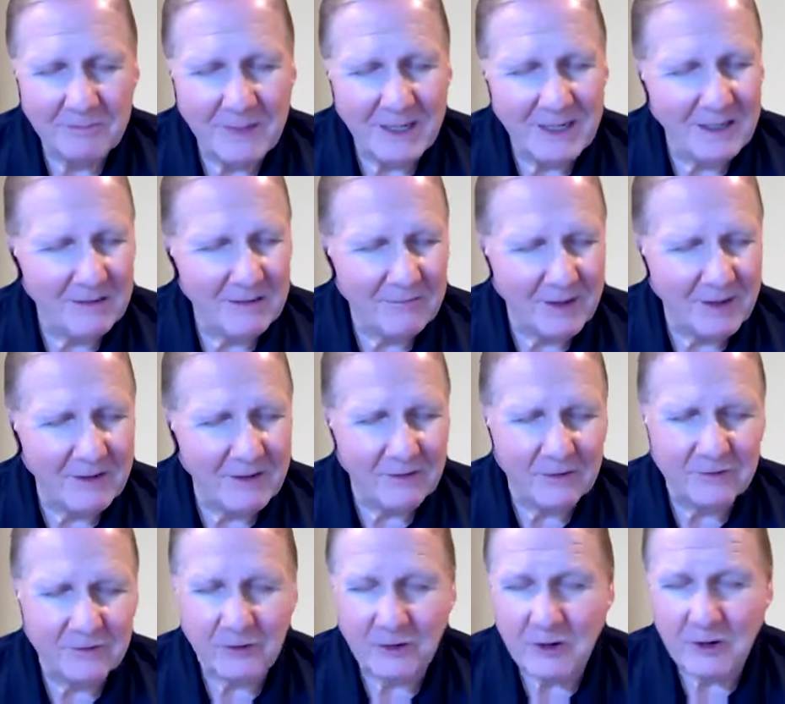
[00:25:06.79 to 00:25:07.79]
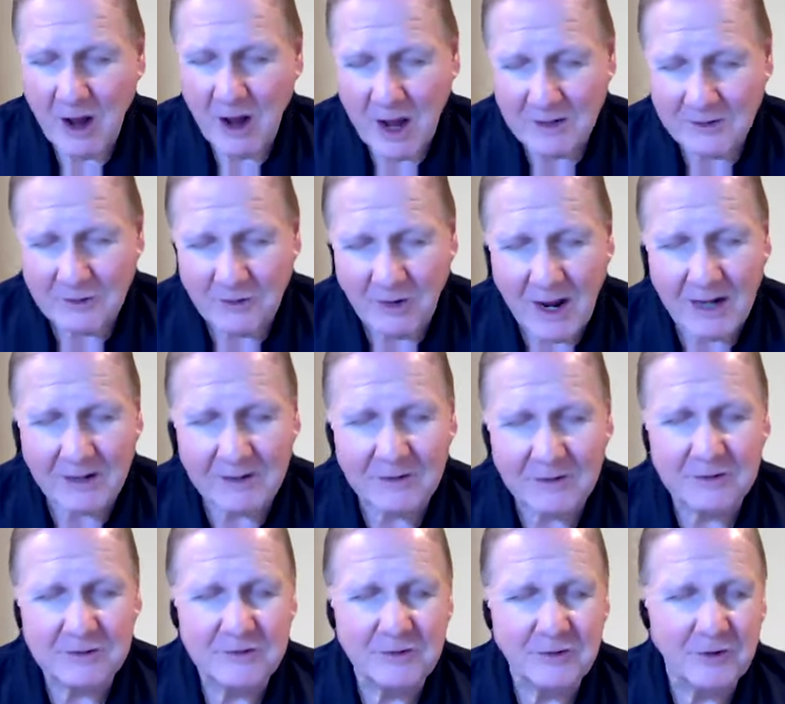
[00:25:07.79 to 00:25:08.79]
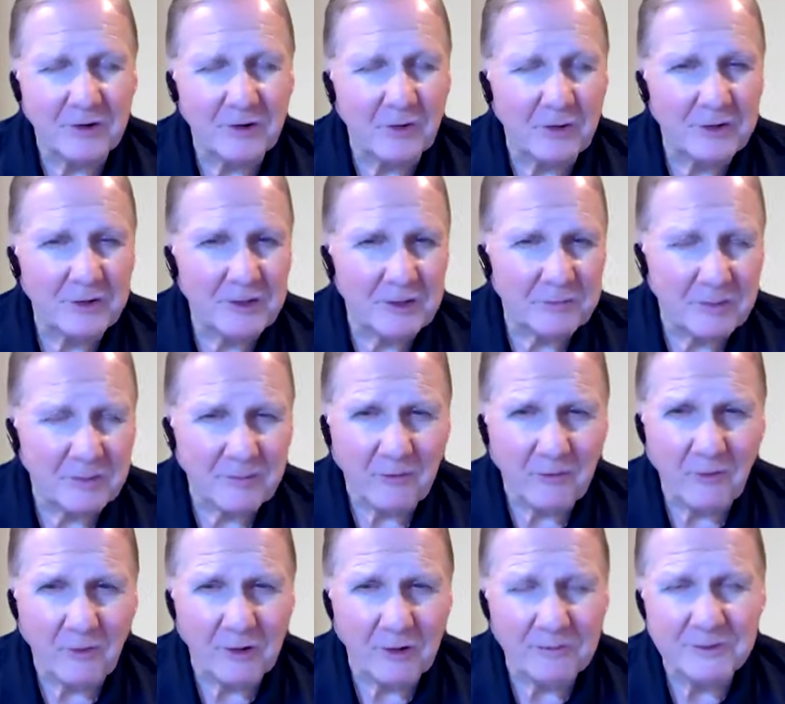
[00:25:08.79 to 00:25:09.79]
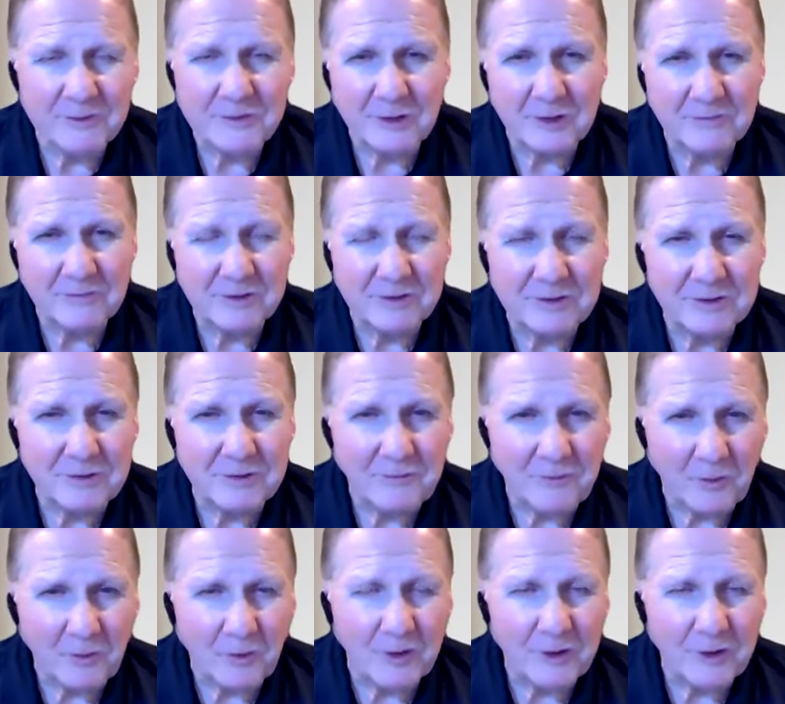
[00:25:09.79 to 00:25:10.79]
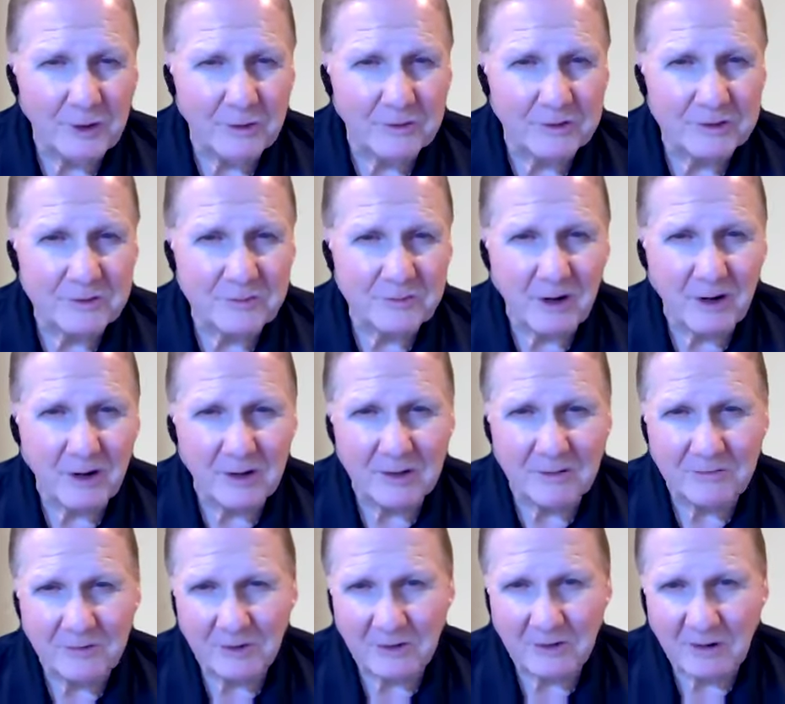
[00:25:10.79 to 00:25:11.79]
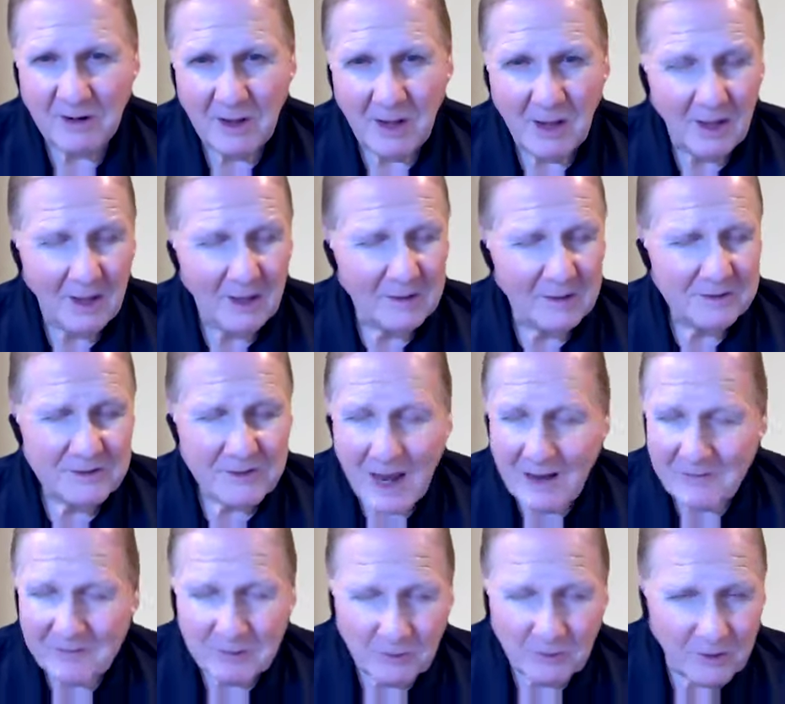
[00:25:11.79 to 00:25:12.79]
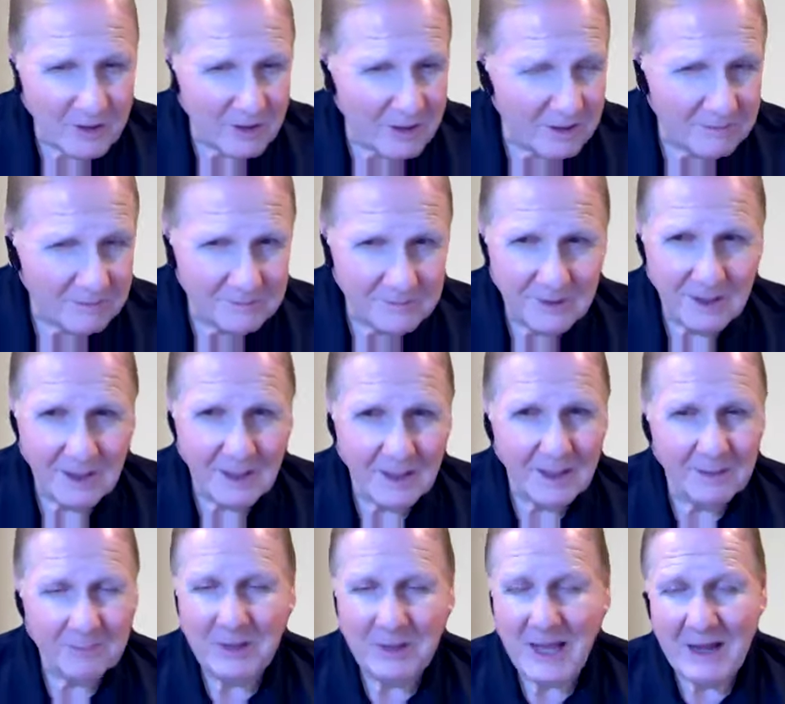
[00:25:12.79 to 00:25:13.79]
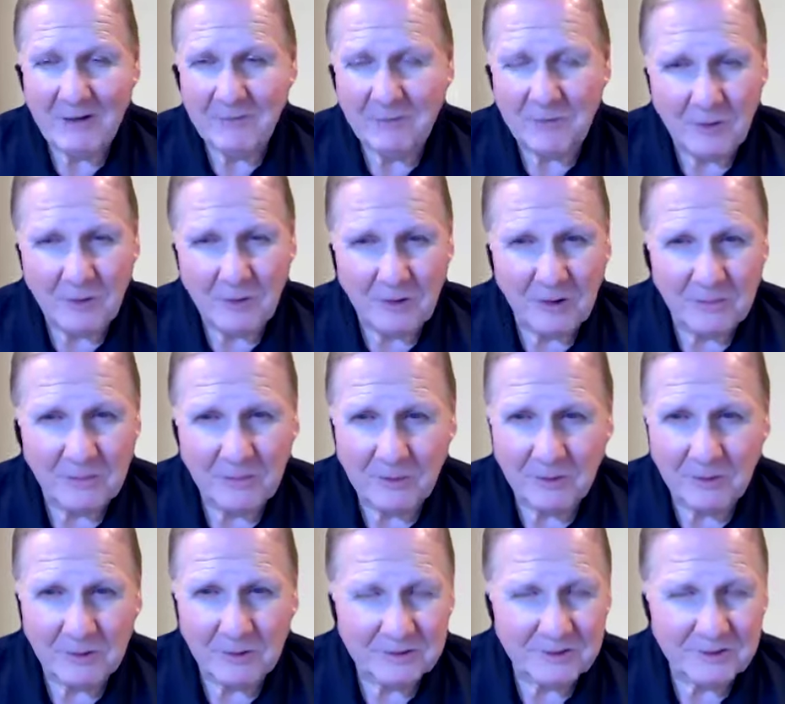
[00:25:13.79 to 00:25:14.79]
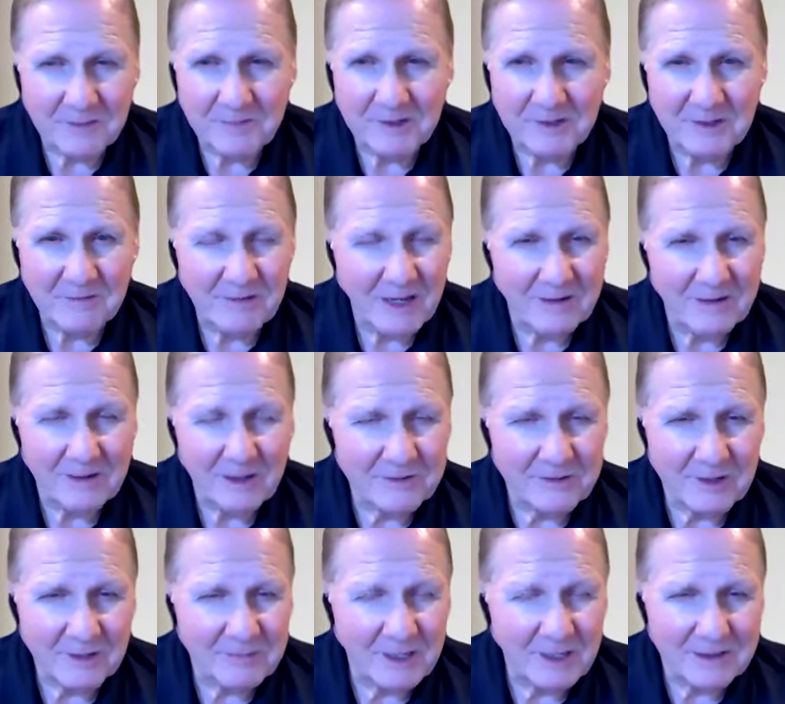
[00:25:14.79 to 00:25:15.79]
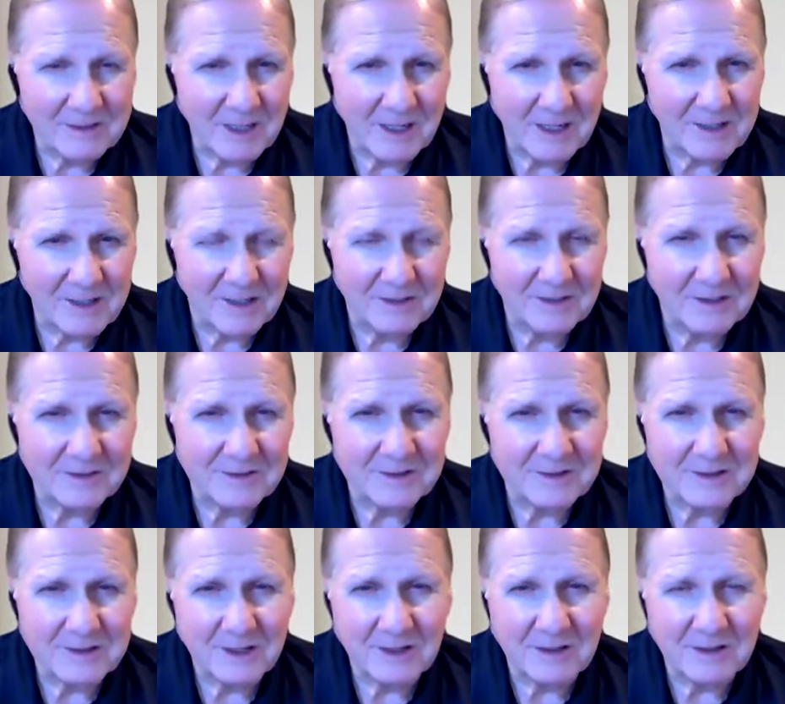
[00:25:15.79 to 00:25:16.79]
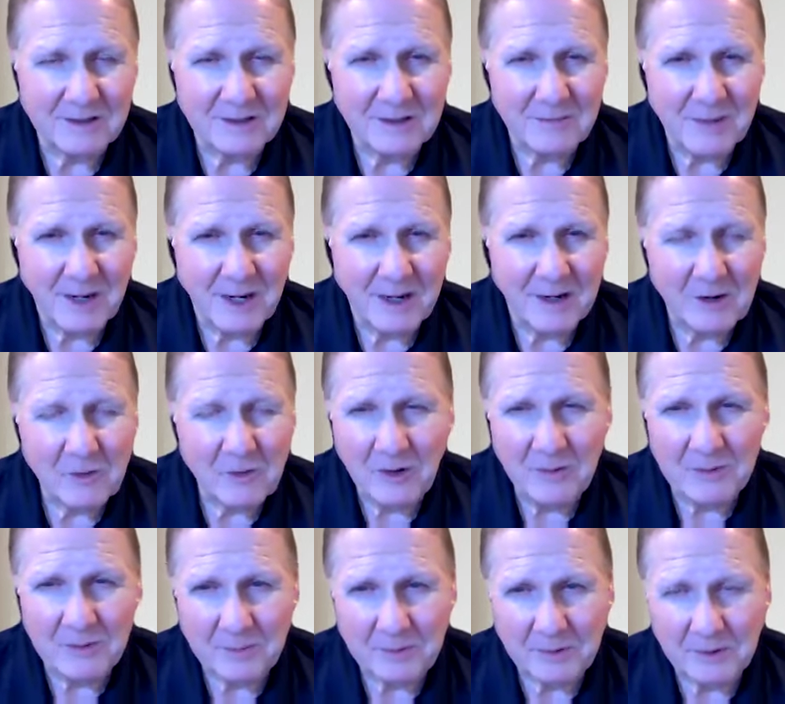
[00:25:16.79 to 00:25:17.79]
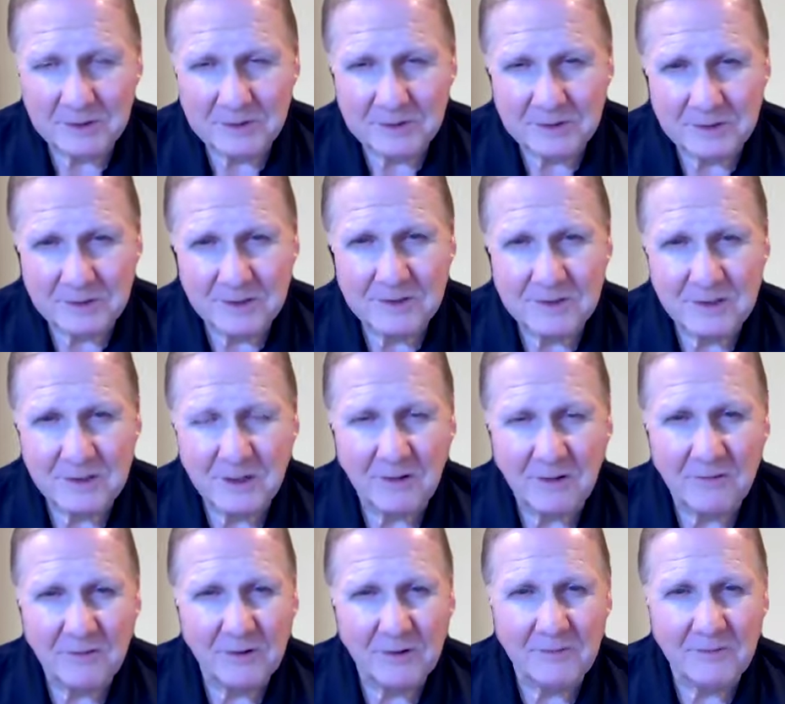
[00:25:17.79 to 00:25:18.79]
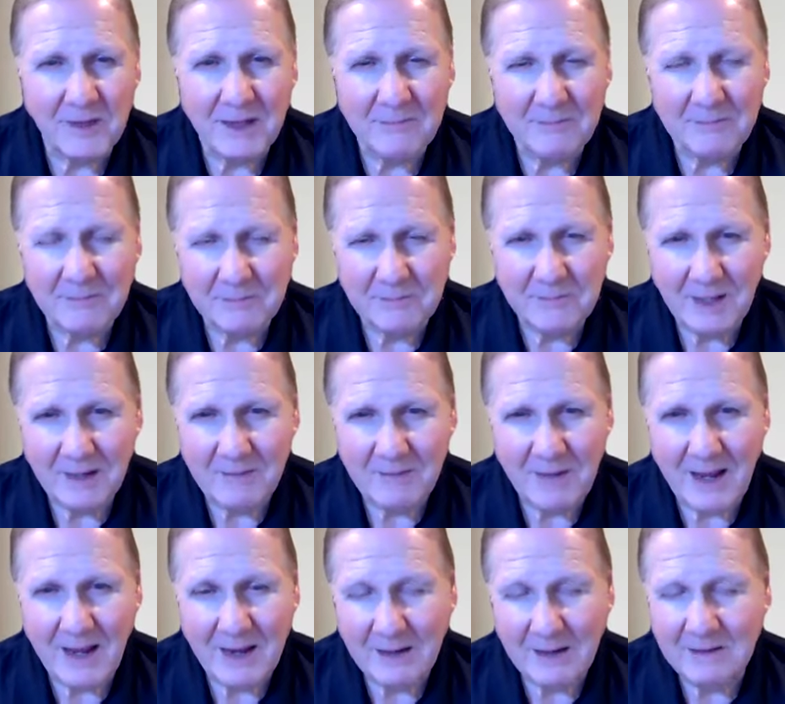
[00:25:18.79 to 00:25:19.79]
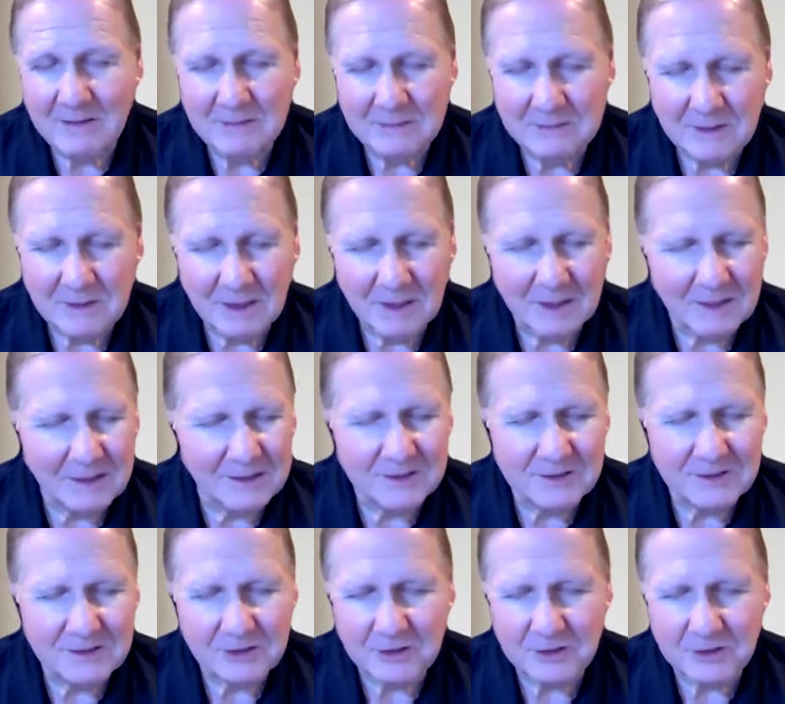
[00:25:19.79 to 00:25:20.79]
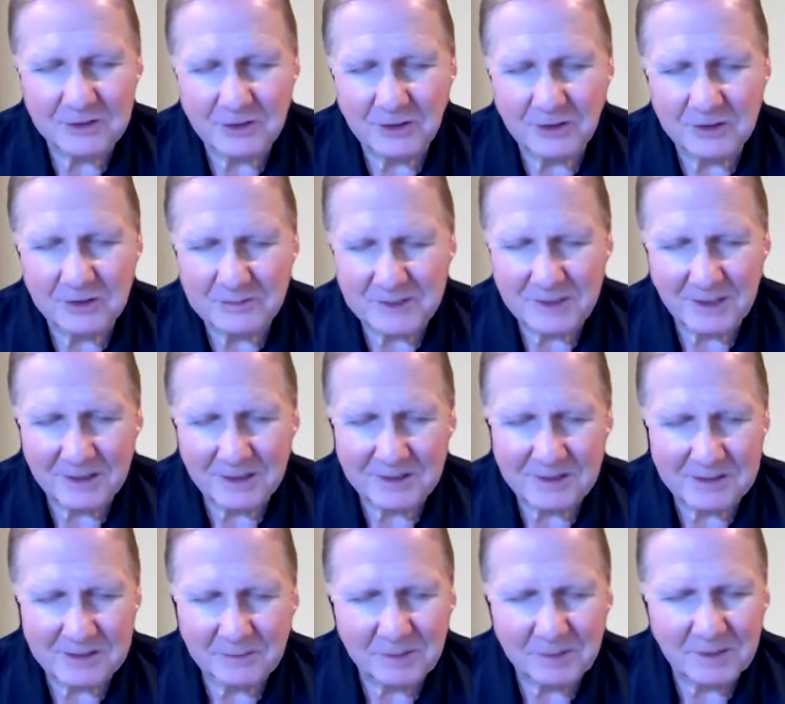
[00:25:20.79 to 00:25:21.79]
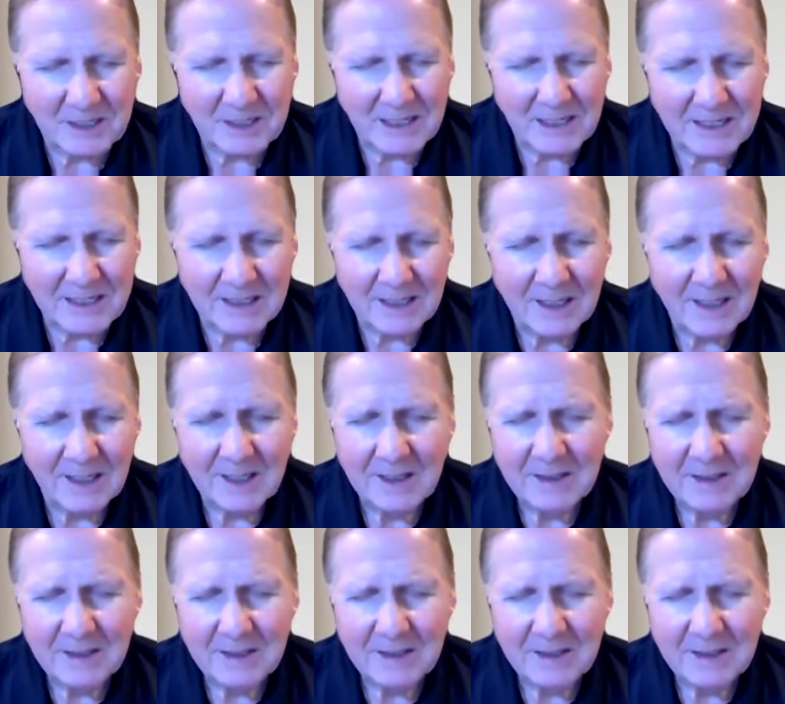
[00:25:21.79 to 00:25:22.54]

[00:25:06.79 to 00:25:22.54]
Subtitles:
meaning vendors or contractors that are going to perform services for you as part of your software platform or something of that nature, I'm not talking necessarily about equipment purchases, although that they may in certain circumstances apply.